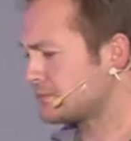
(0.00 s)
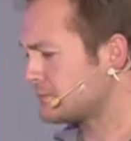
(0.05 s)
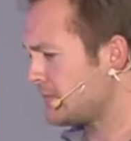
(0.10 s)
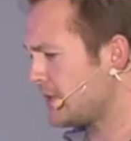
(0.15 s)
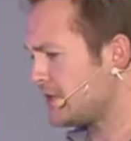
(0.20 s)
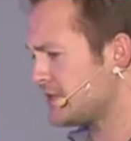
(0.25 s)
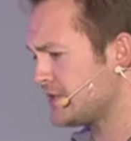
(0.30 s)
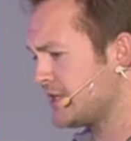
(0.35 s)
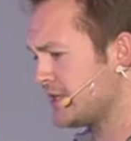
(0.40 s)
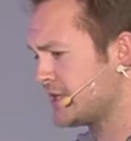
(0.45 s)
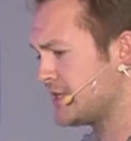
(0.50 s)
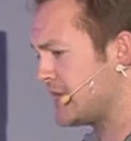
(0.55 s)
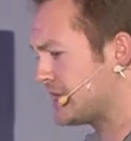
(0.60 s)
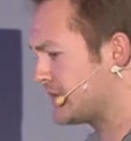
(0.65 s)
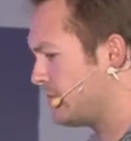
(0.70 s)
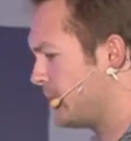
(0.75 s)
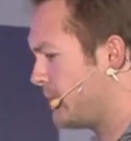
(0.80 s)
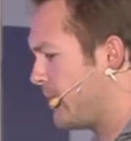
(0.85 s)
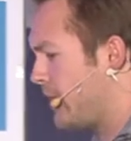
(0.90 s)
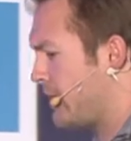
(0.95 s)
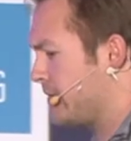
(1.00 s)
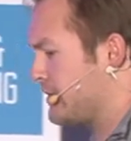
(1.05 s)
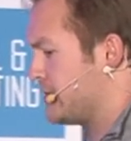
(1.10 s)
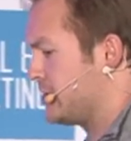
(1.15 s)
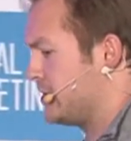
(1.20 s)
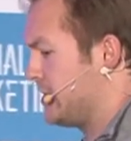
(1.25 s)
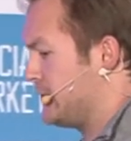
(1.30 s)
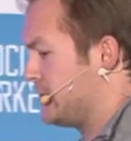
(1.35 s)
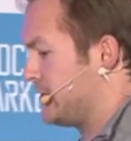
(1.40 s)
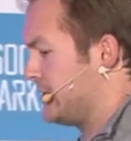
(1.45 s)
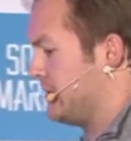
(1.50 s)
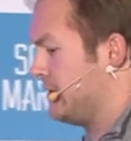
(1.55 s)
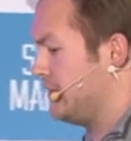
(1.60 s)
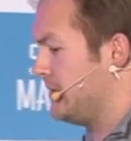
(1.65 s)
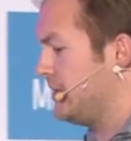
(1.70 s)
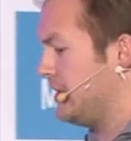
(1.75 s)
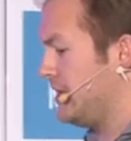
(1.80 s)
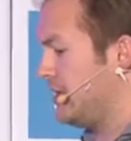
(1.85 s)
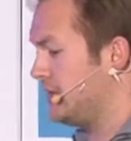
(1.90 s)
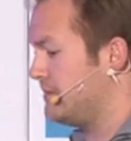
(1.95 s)
successful partnerships
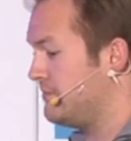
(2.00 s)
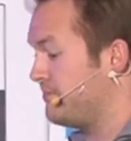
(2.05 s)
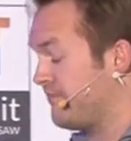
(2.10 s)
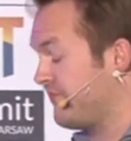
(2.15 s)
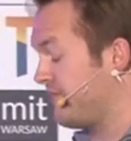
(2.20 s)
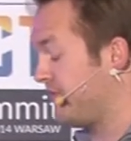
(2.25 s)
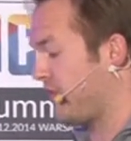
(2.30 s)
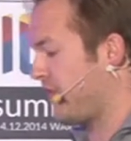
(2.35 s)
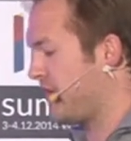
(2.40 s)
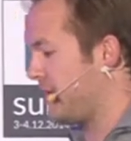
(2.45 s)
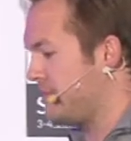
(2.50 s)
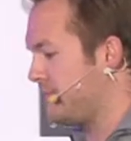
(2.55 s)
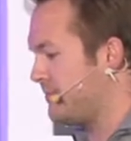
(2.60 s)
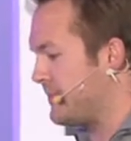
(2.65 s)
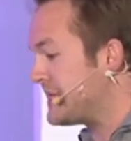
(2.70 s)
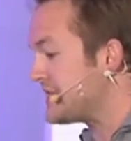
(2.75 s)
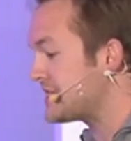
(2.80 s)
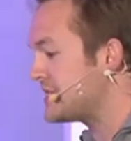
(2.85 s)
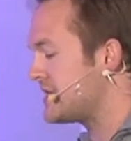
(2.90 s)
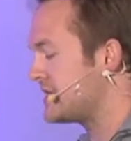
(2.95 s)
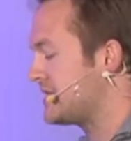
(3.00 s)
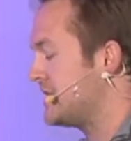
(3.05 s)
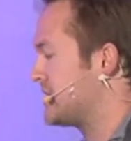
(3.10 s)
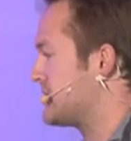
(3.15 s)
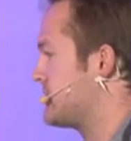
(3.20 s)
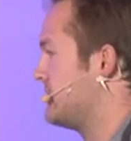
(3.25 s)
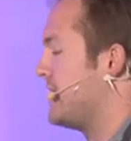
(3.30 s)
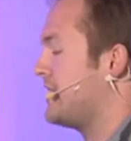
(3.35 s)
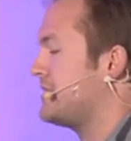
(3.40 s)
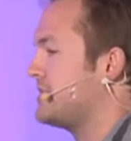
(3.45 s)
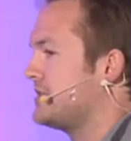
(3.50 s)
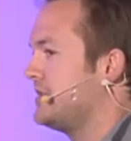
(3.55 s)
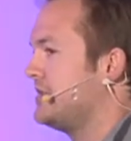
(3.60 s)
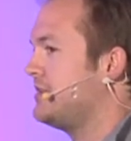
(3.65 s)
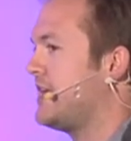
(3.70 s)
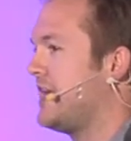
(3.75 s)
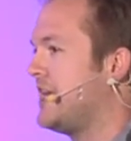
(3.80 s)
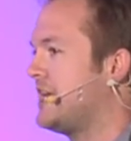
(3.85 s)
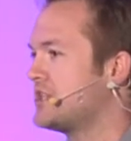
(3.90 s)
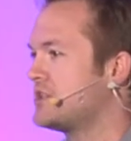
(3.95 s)
in, in, in business history, not just
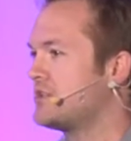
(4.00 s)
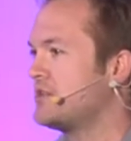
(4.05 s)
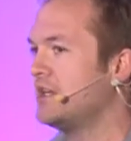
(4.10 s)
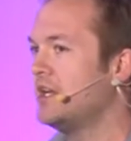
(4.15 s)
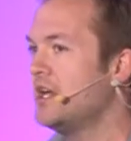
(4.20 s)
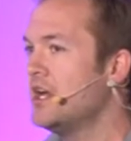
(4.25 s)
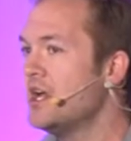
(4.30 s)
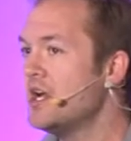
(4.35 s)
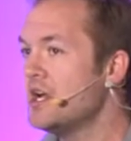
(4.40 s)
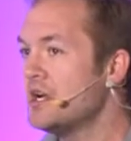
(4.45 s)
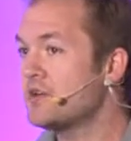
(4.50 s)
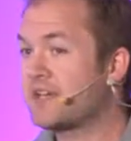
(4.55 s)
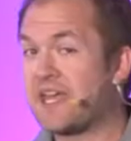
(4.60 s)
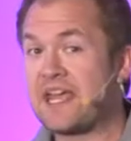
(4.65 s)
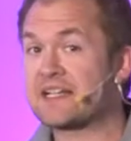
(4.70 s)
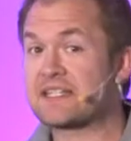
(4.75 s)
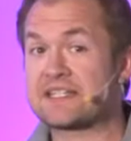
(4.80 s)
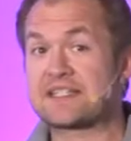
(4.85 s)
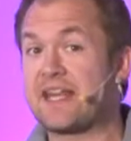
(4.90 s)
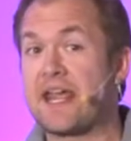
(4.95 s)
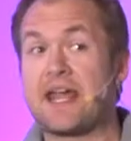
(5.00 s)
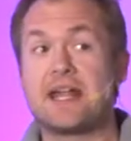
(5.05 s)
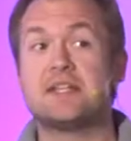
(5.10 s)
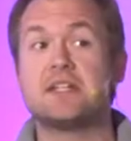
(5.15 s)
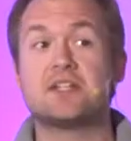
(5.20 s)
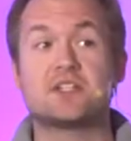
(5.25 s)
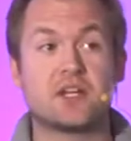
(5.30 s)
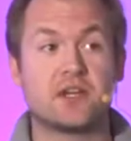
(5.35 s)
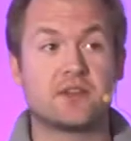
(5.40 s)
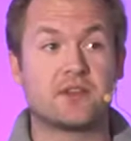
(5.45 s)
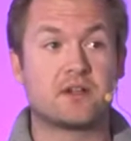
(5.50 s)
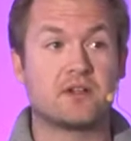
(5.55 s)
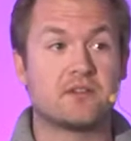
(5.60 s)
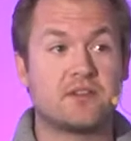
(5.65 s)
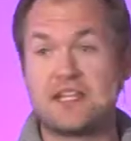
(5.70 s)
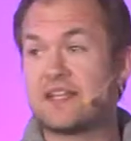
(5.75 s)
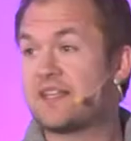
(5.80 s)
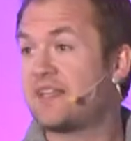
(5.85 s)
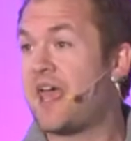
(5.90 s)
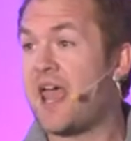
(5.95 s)
internet history, who can't stand each other.
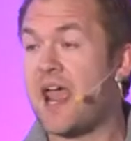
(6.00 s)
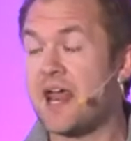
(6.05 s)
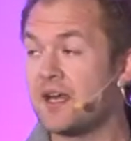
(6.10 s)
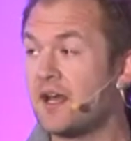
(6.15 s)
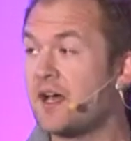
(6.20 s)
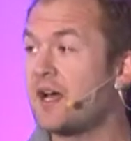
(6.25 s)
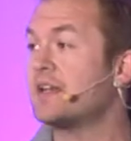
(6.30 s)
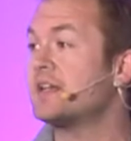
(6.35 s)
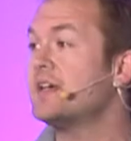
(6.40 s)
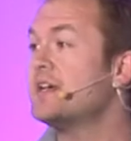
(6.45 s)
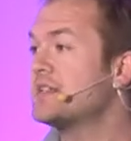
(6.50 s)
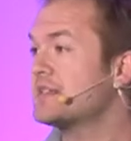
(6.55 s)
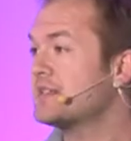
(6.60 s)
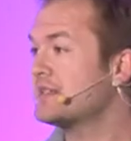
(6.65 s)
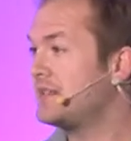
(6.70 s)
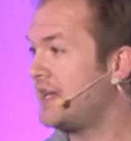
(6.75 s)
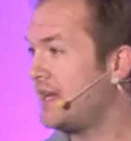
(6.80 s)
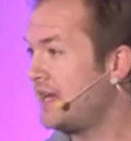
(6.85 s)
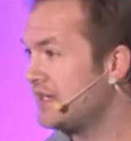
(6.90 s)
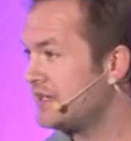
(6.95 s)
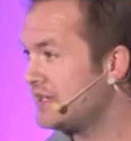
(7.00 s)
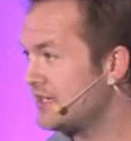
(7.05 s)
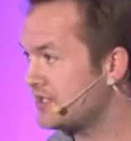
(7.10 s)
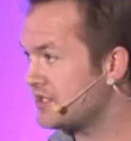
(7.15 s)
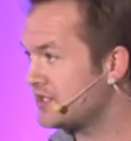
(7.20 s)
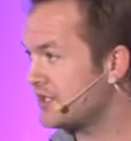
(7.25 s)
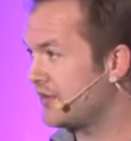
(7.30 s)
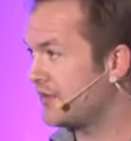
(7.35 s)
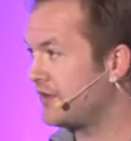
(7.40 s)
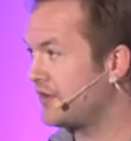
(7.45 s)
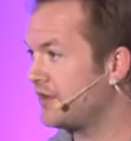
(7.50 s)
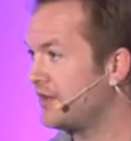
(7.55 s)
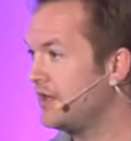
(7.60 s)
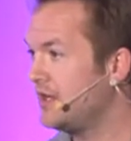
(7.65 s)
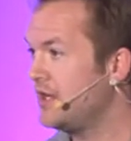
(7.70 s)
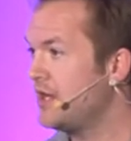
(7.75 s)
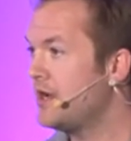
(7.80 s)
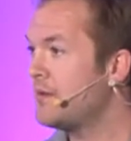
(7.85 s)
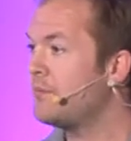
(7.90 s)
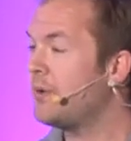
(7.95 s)
They cannot stand each other.
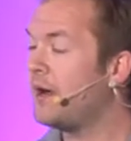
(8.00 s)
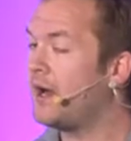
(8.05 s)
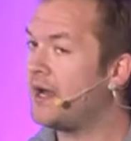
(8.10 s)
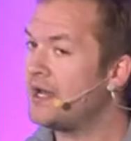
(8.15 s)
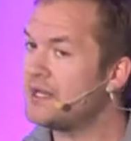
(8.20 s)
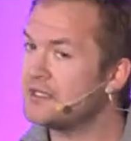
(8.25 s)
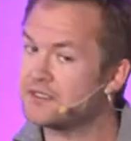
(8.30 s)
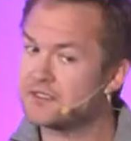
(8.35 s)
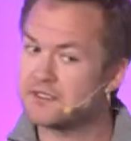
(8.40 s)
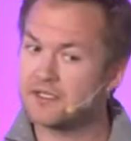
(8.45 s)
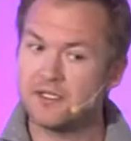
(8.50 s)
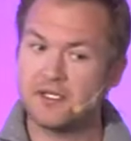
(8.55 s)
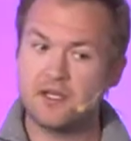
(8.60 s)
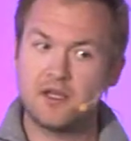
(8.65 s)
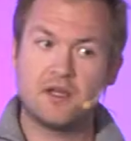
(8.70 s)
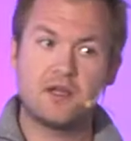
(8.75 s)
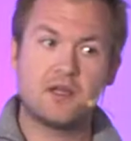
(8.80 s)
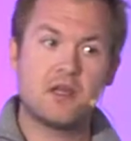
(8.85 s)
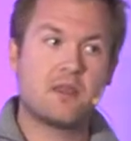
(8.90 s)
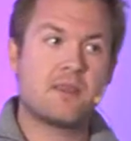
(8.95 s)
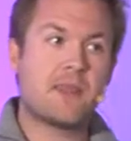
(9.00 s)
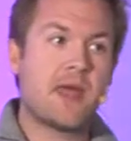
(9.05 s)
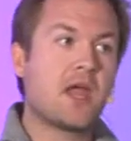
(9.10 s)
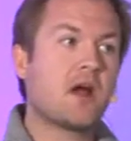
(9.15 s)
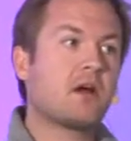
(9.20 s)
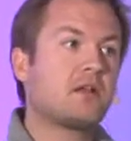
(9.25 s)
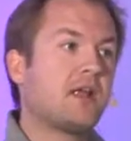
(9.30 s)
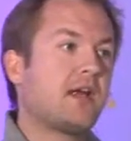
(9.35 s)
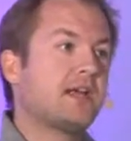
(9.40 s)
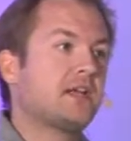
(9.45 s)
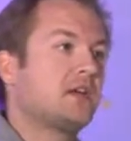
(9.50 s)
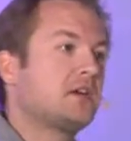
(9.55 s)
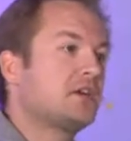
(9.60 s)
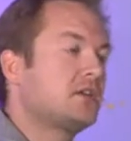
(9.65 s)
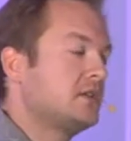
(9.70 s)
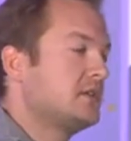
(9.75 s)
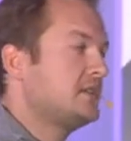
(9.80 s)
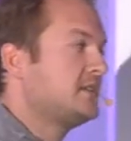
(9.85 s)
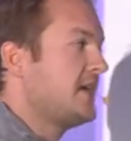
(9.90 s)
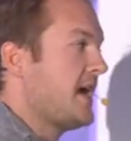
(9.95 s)
But they are like a
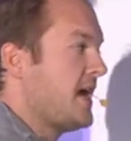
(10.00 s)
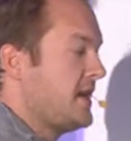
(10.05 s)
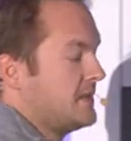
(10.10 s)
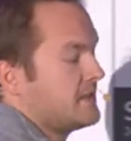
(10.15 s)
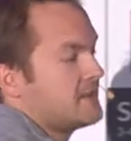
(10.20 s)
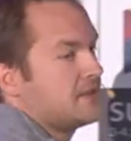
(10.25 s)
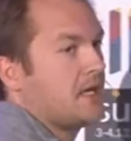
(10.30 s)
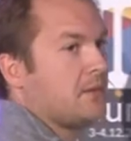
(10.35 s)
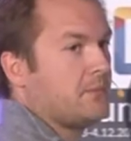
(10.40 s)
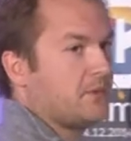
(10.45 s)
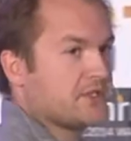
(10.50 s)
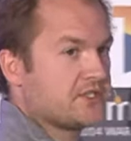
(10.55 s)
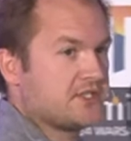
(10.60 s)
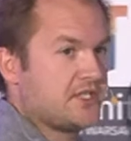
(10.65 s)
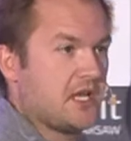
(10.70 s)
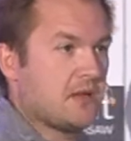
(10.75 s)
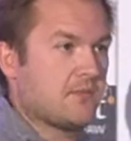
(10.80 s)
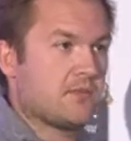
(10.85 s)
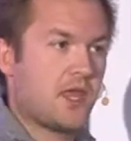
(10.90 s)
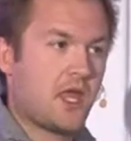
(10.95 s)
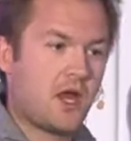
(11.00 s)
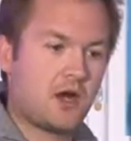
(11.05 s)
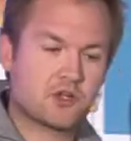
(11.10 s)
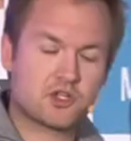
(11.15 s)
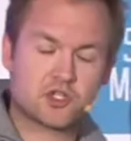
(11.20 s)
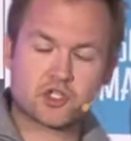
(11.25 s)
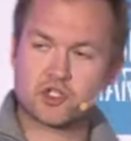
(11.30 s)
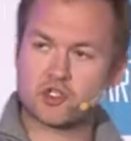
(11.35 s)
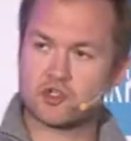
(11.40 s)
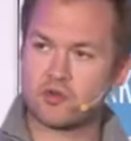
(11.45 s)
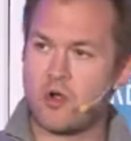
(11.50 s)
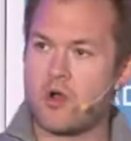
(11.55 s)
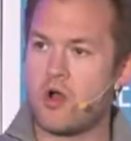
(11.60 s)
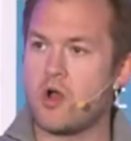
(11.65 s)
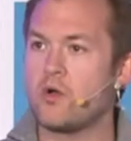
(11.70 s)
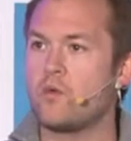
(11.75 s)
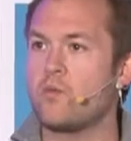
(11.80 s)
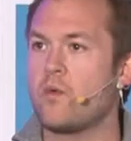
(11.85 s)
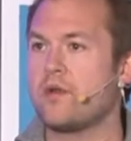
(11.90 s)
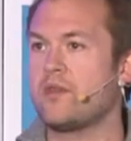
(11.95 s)
good tennis doubles team. They are
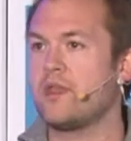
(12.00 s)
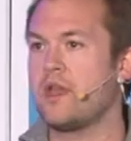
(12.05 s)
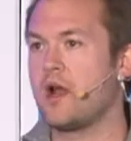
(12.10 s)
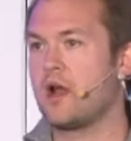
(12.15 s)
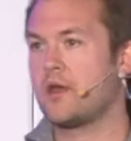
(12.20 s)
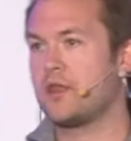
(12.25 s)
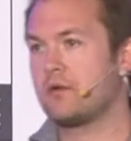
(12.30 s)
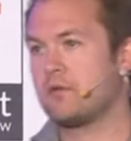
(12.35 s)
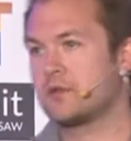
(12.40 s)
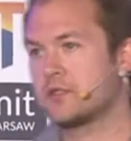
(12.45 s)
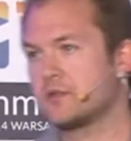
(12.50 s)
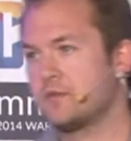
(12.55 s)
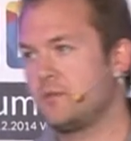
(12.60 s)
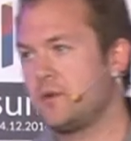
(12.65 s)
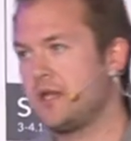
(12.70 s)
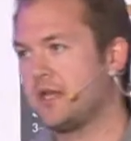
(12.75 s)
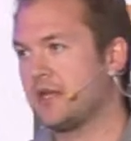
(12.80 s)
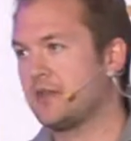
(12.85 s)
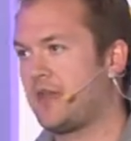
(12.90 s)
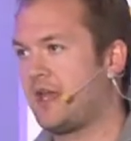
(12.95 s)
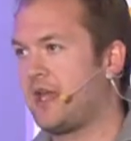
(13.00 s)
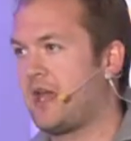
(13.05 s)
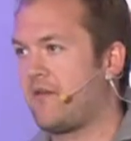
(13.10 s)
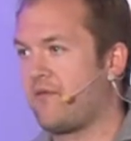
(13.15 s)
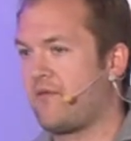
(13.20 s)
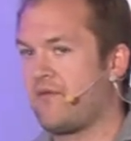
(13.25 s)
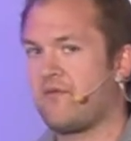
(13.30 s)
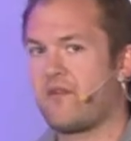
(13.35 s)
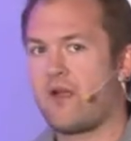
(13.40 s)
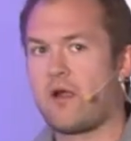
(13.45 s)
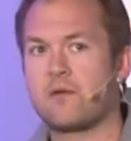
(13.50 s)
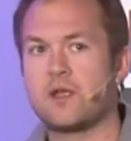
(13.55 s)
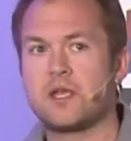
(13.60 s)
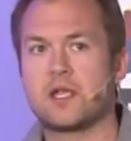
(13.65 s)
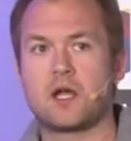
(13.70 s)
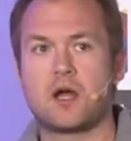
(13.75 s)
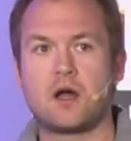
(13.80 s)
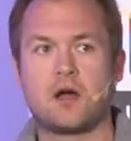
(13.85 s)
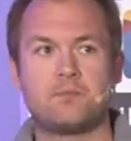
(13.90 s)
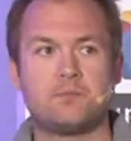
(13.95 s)
strong where the other is weak. They have very
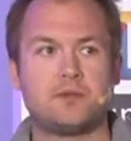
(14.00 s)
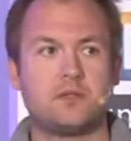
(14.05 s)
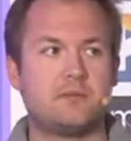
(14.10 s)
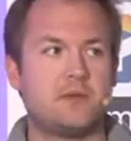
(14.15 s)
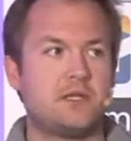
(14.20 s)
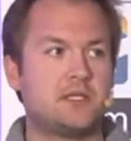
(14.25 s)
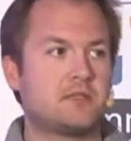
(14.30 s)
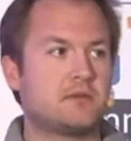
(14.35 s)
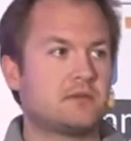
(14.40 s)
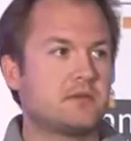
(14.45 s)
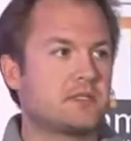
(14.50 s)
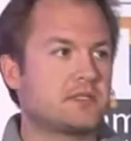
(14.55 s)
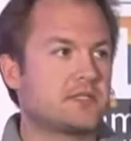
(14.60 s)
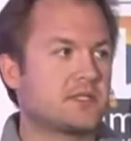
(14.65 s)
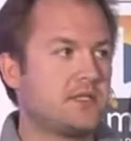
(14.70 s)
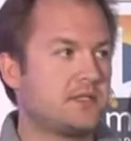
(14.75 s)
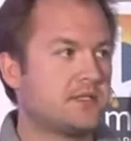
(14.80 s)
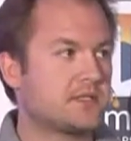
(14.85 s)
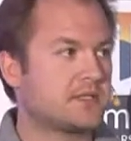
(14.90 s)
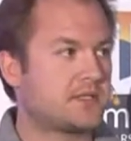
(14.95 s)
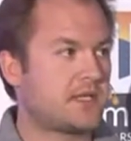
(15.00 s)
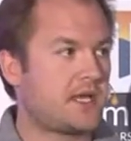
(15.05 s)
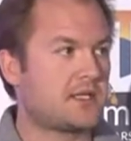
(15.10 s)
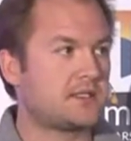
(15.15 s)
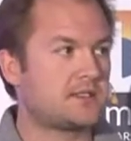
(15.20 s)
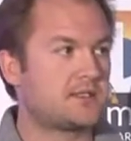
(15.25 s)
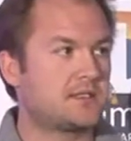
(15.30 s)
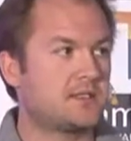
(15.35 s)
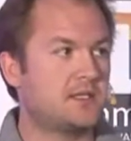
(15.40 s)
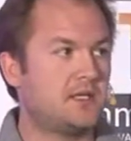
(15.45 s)
complementary skill sets.